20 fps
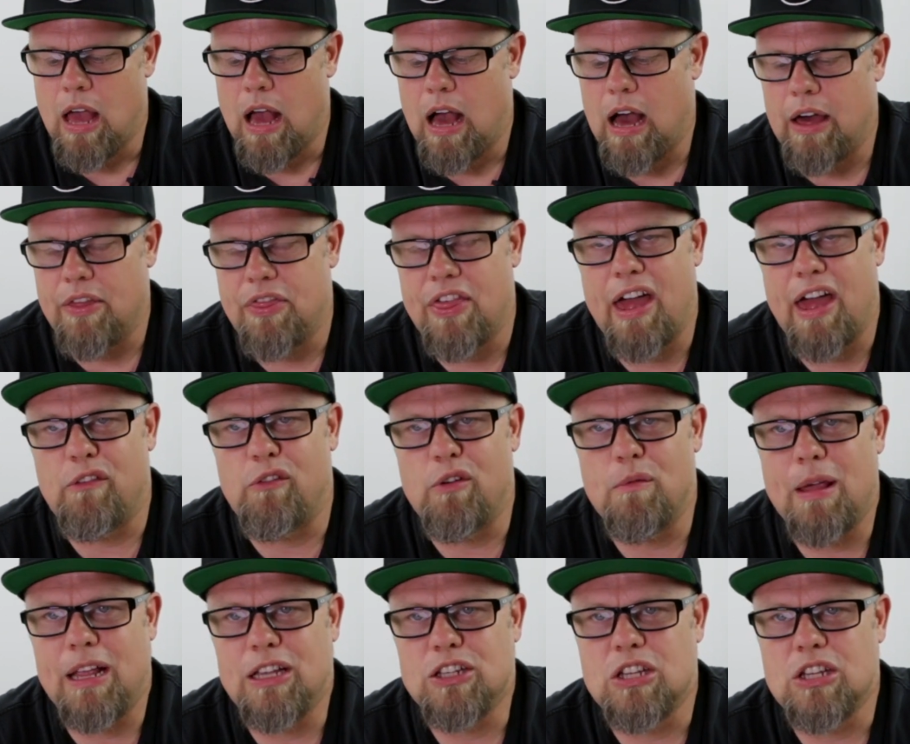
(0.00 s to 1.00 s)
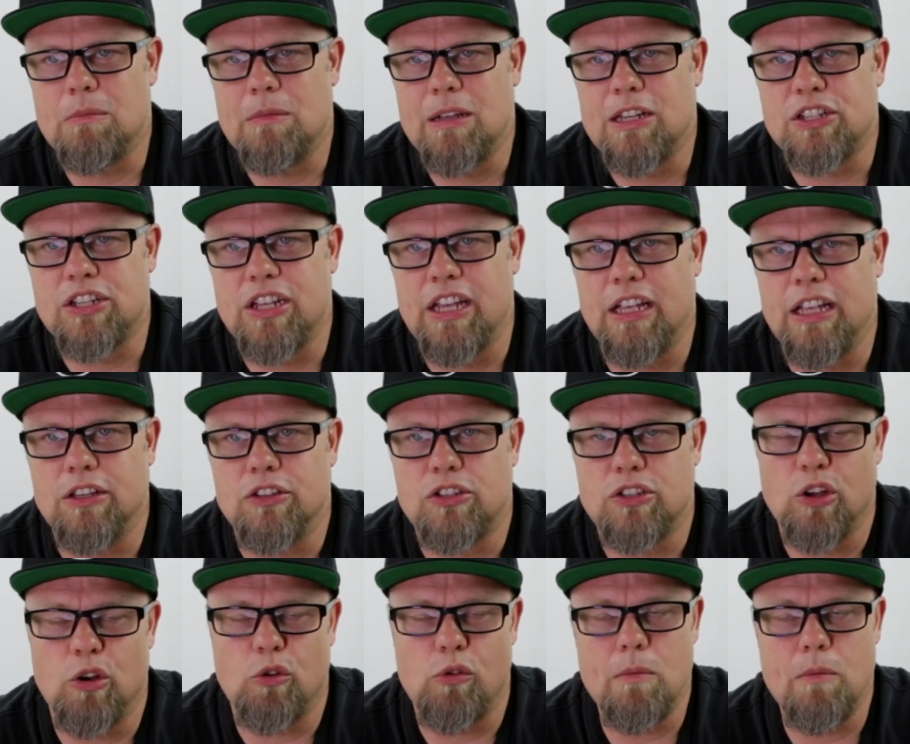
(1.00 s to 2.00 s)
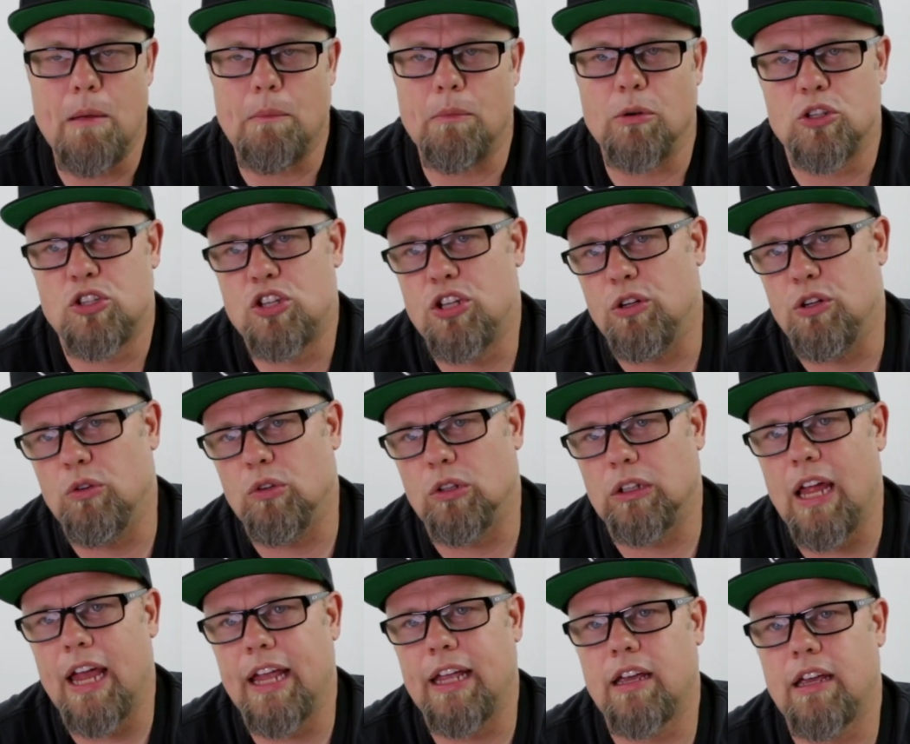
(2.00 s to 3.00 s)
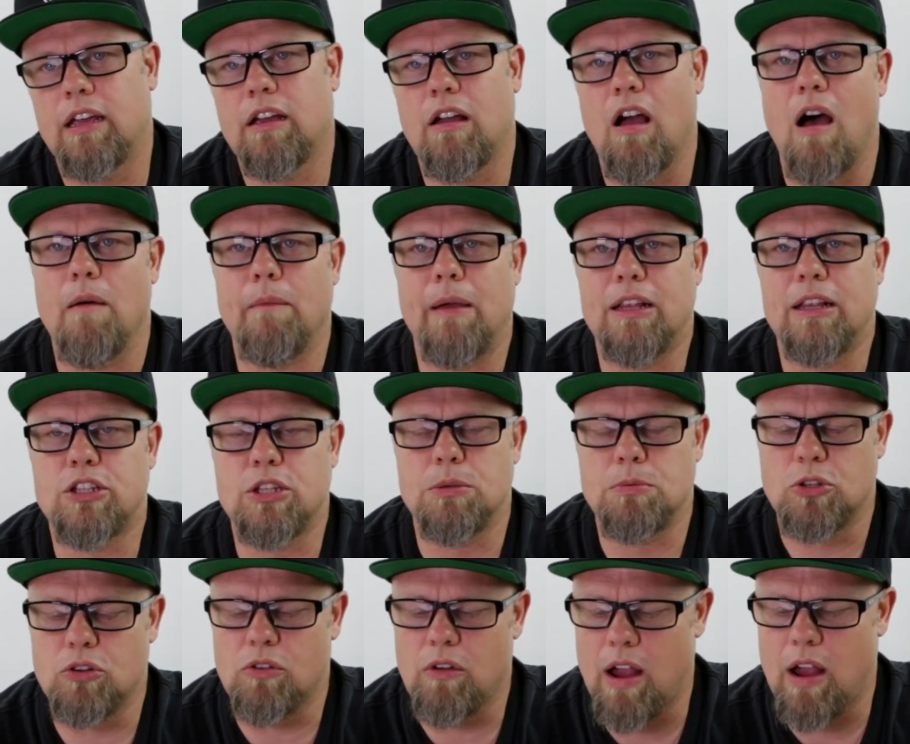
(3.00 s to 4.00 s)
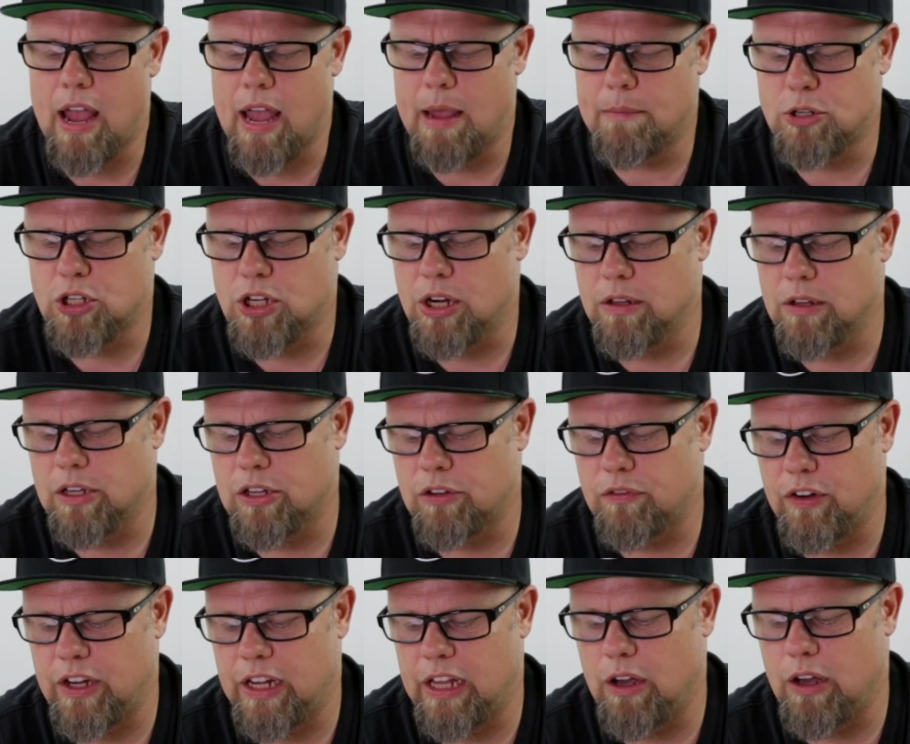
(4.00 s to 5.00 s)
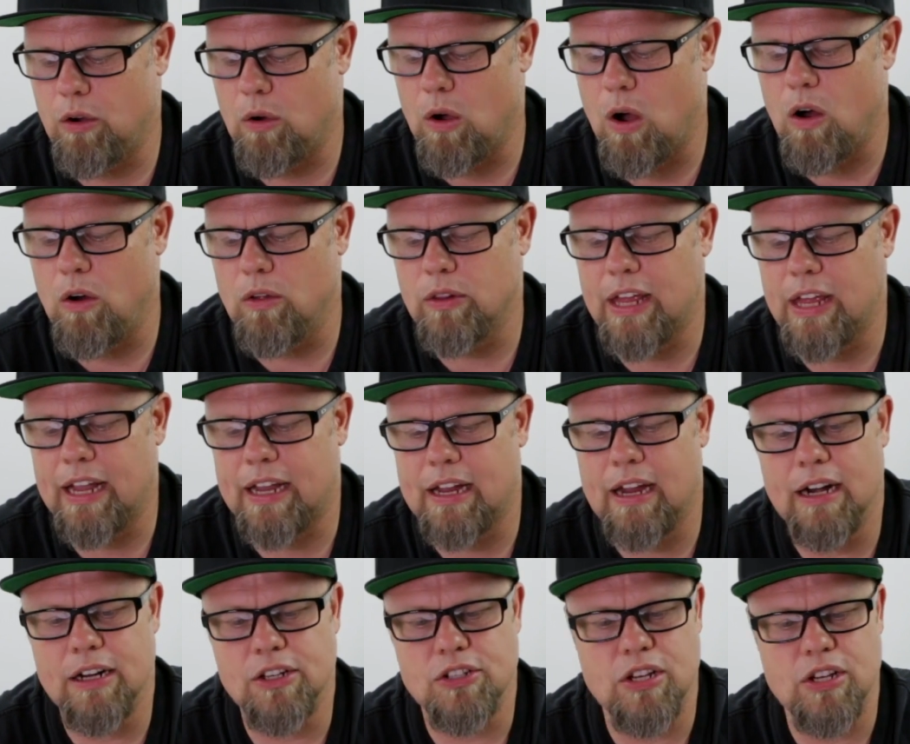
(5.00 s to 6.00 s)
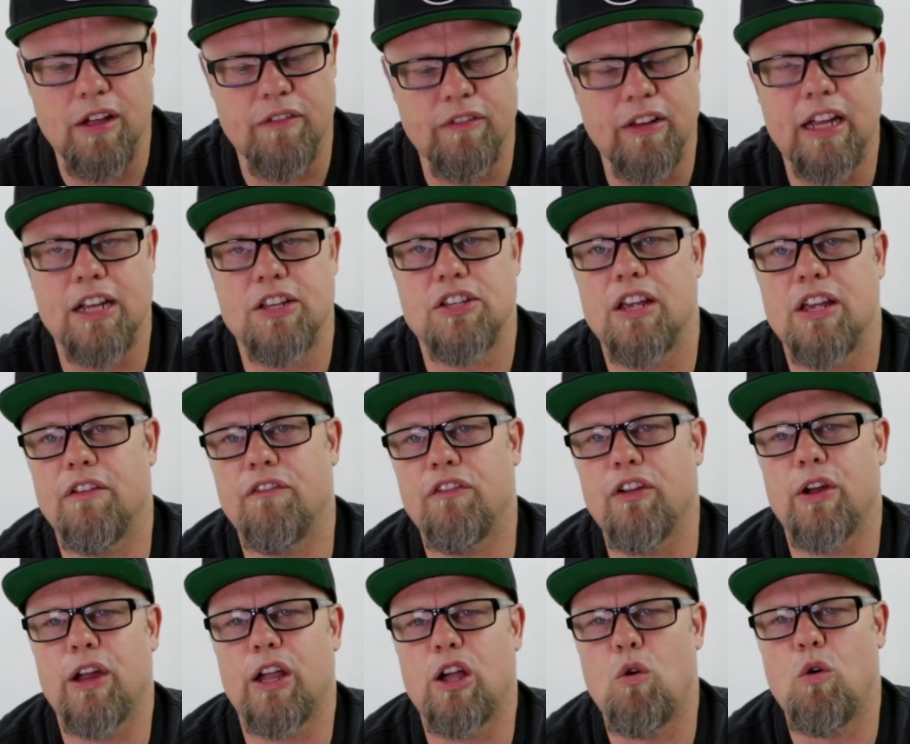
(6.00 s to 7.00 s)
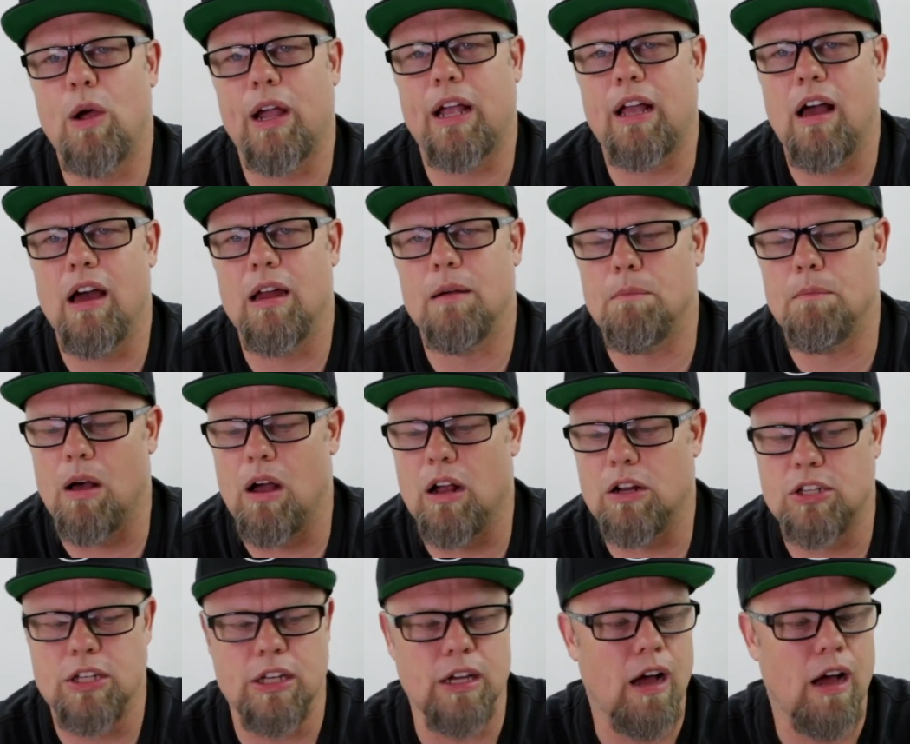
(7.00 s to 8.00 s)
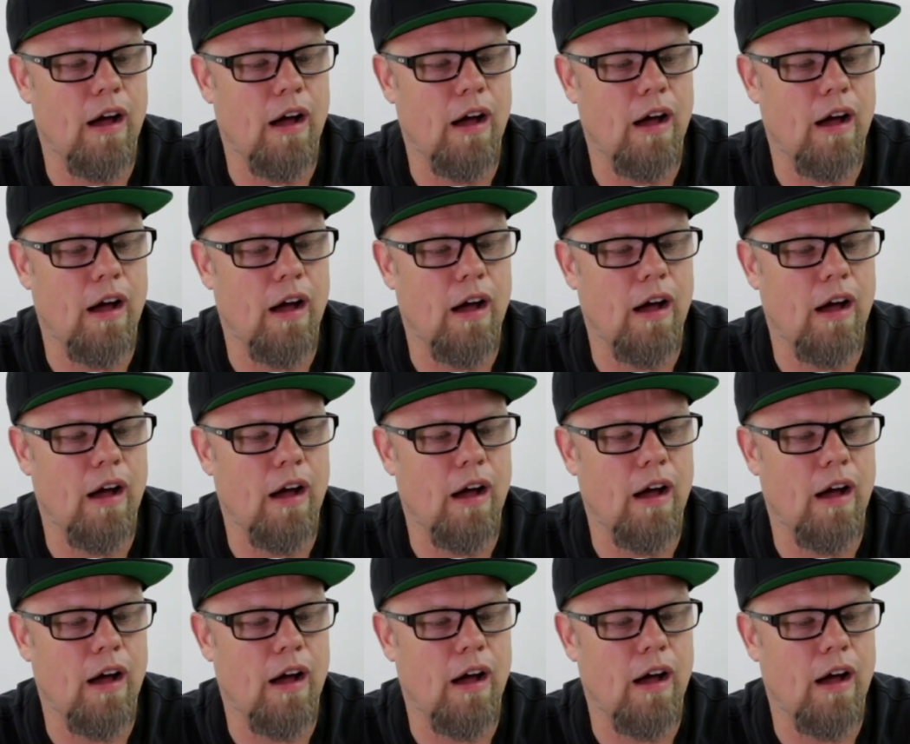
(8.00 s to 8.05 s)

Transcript: That remains to be seen. So remember to like, comment, subscribe, share this video, all that kind of stuff. Like I said, a very quick unboxing